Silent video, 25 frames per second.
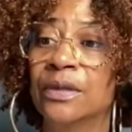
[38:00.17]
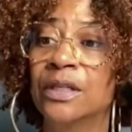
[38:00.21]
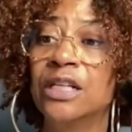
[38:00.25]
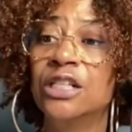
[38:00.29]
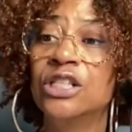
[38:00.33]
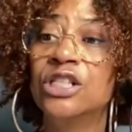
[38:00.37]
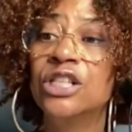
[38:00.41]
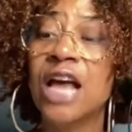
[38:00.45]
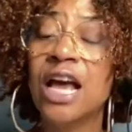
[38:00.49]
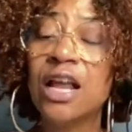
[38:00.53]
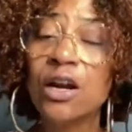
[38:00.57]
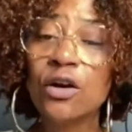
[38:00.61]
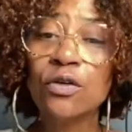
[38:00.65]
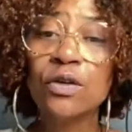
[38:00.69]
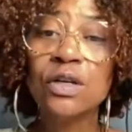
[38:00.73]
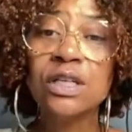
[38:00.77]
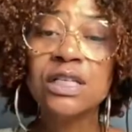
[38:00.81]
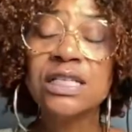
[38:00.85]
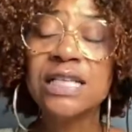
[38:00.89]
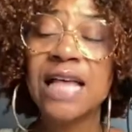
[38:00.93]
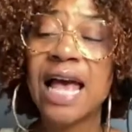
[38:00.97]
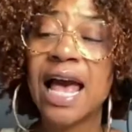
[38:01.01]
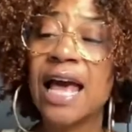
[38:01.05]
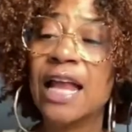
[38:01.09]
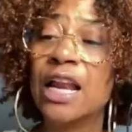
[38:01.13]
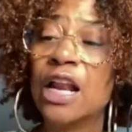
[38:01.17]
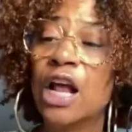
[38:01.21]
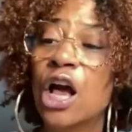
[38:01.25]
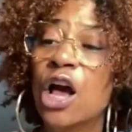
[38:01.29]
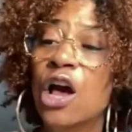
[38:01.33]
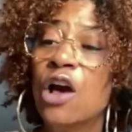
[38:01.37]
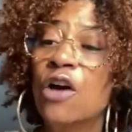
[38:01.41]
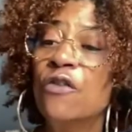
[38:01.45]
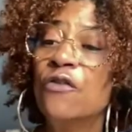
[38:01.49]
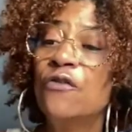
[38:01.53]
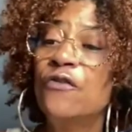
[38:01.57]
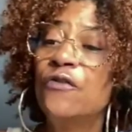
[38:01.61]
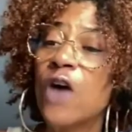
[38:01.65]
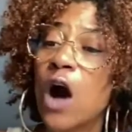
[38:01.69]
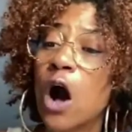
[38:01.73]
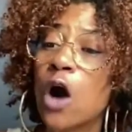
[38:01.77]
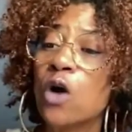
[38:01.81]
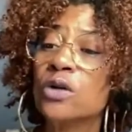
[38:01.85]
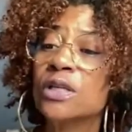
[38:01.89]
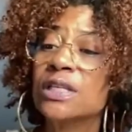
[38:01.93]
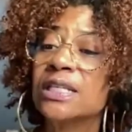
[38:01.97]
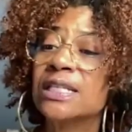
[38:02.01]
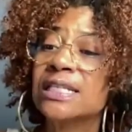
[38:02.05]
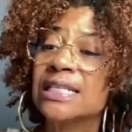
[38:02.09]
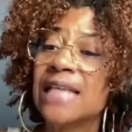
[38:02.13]
The general said,
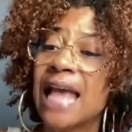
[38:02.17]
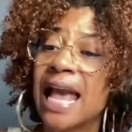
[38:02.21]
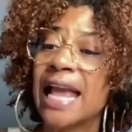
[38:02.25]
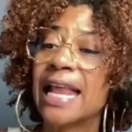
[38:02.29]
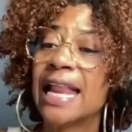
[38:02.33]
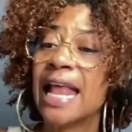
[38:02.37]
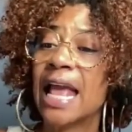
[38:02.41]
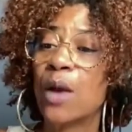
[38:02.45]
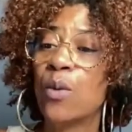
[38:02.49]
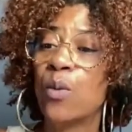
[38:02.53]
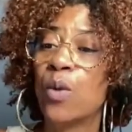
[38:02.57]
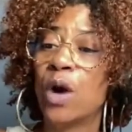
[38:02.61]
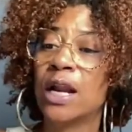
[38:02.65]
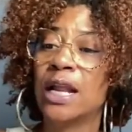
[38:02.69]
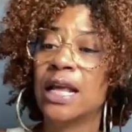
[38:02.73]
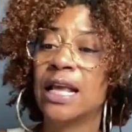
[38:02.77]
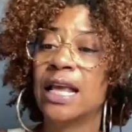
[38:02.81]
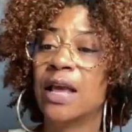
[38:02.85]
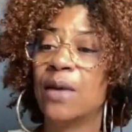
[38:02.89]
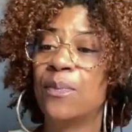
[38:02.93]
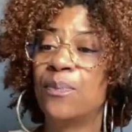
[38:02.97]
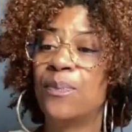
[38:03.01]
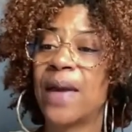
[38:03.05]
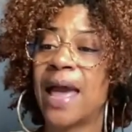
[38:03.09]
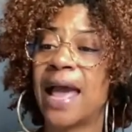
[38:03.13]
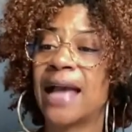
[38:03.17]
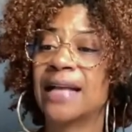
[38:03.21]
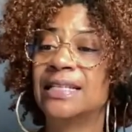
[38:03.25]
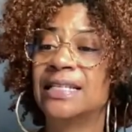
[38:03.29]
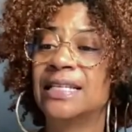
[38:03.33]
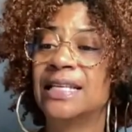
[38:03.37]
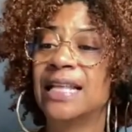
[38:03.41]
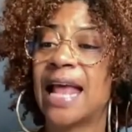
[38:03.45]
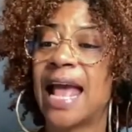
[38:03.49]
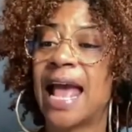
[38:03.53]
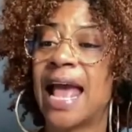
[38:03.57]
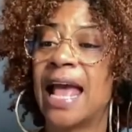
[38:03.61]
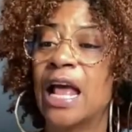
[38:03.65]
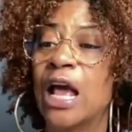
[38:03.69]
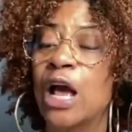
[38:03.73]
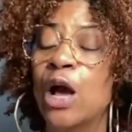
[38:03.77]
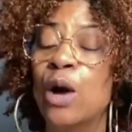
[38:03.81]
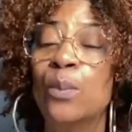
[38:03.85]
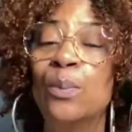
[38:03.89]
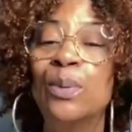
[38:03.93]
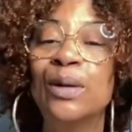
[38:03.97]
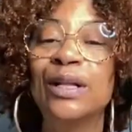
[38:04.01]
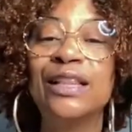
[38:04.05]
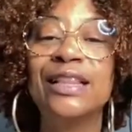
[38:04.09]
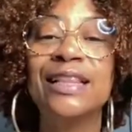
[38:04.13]
folks say they want to get back to that,
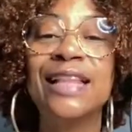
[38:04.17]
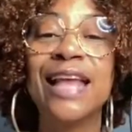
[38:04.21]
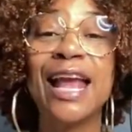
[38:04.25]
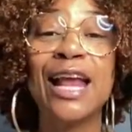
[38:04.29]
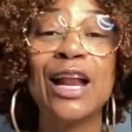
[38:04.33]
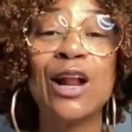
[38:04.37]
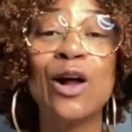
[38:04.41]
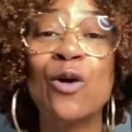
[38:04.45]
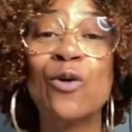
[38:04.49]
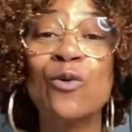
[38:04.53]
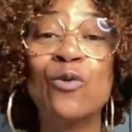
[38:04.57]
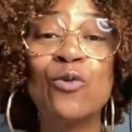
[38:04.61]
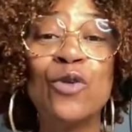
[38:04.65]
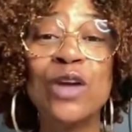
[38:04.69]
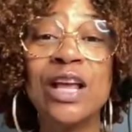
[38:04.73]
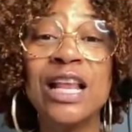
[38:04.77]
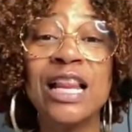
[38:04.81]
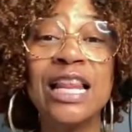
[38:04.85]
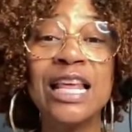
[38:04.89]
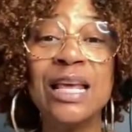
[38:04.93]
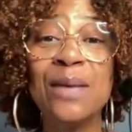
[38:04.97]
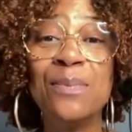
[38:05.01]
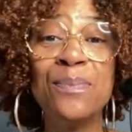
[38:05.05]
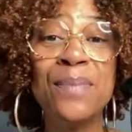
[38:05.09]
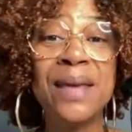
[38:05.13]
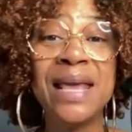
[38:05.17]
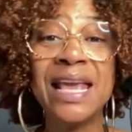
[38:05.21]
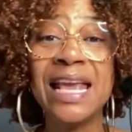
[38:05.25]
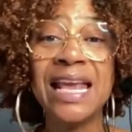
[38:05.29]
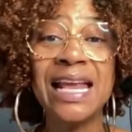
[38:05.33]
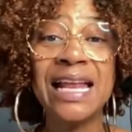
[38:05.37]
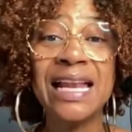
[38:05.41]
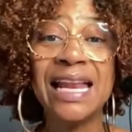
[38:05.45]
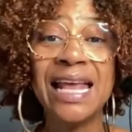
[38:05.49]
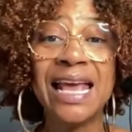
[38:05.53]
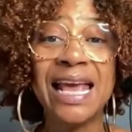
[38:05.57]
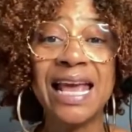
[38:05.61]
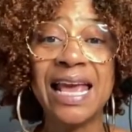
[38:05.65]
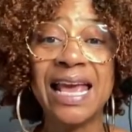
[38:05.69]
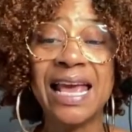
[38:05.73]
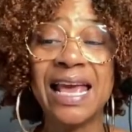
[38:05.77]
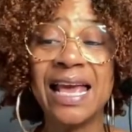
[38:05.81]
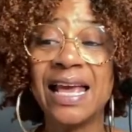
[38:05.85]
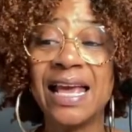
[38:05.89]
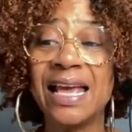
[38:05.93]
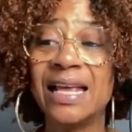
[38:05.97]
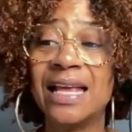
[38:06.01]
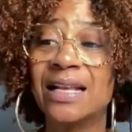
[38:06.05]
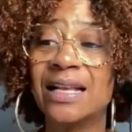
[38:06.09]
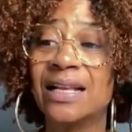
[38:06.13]
but they don't really mean
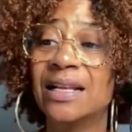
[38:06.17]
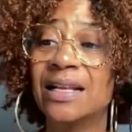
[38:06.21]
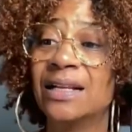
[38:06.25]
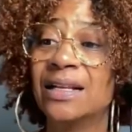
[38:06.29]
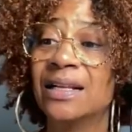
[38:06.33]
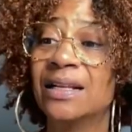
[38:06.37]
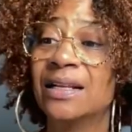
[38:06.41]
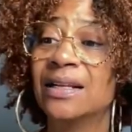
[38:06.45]
it.